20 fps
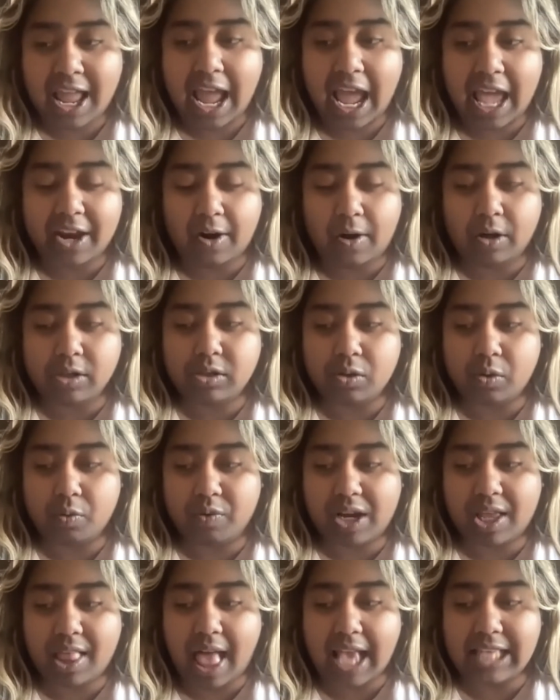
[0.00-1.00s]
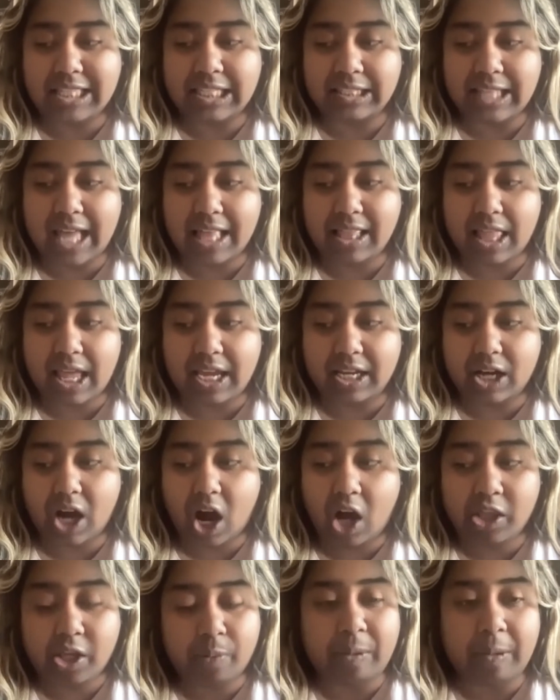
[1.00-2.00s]
and also realizing that like
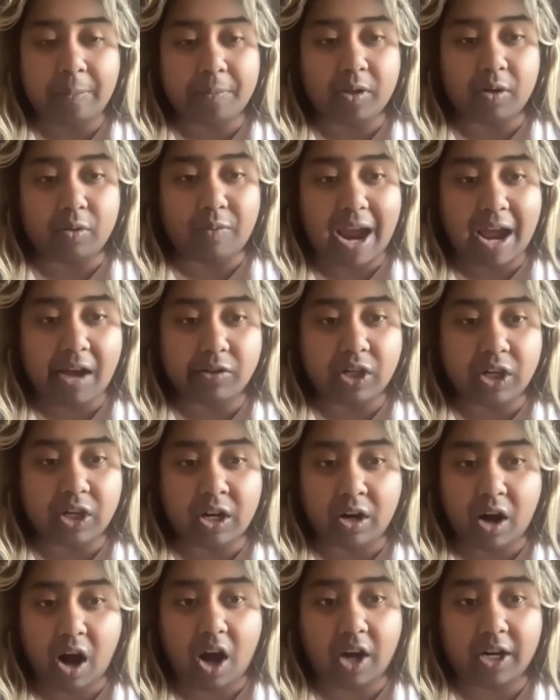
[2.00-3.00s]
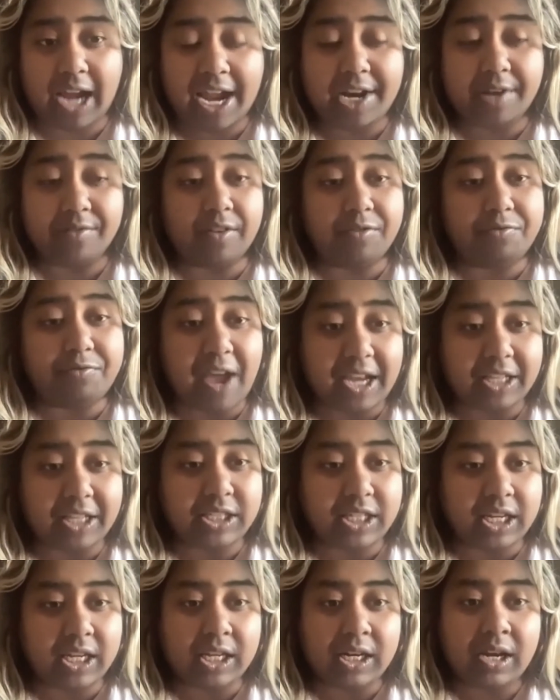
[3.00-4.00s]
other people around her are kind of
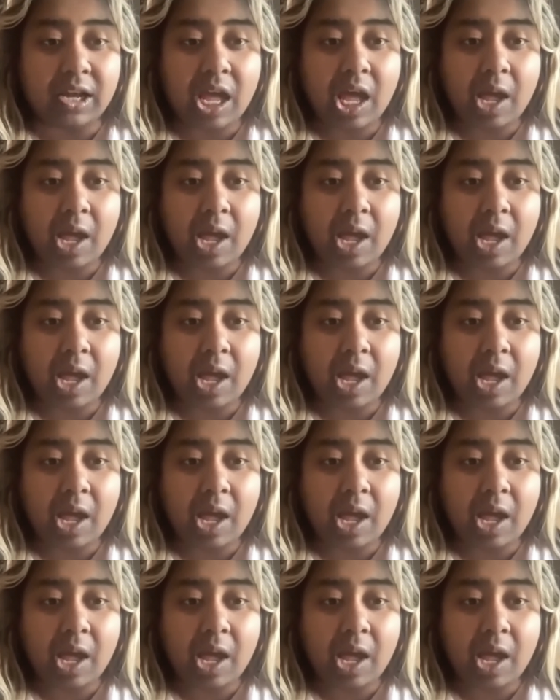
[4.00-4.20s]
affected